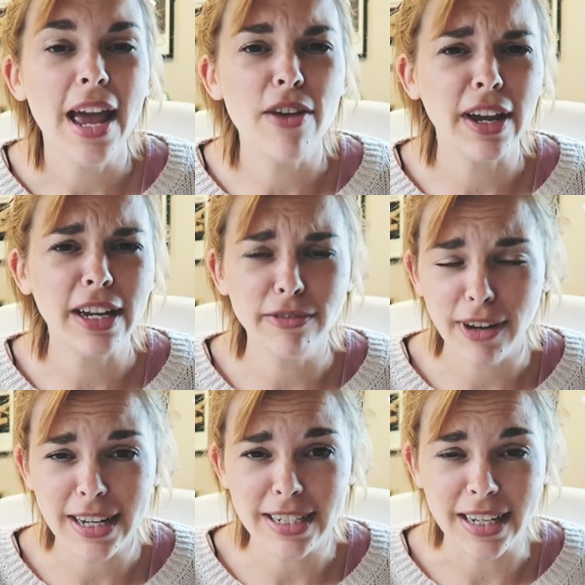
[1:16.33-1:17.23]
If I could
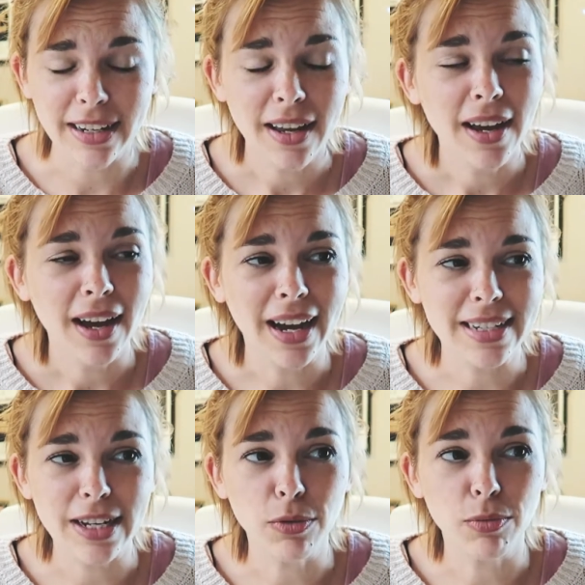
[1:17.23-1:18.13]
find it, I
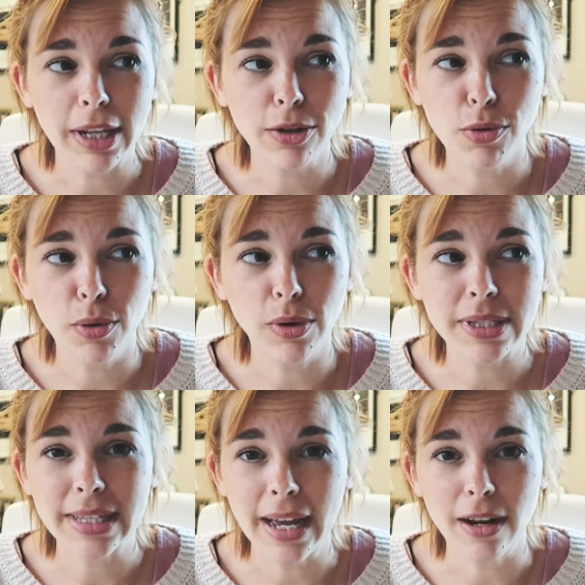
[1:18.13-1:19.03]
did a really cool
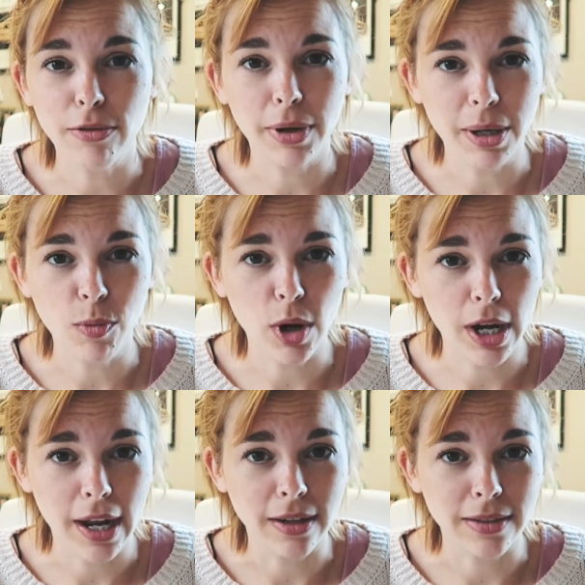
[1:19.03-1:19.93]
set of Rick and Morty
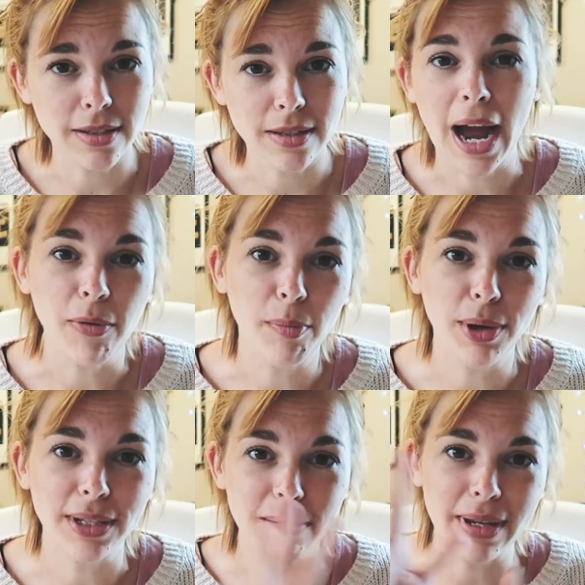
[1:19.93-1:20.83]
nails. I will
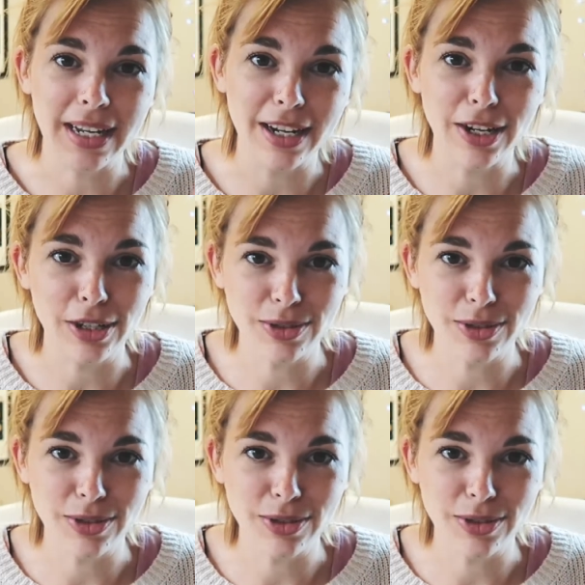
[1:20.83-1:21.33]
put them in here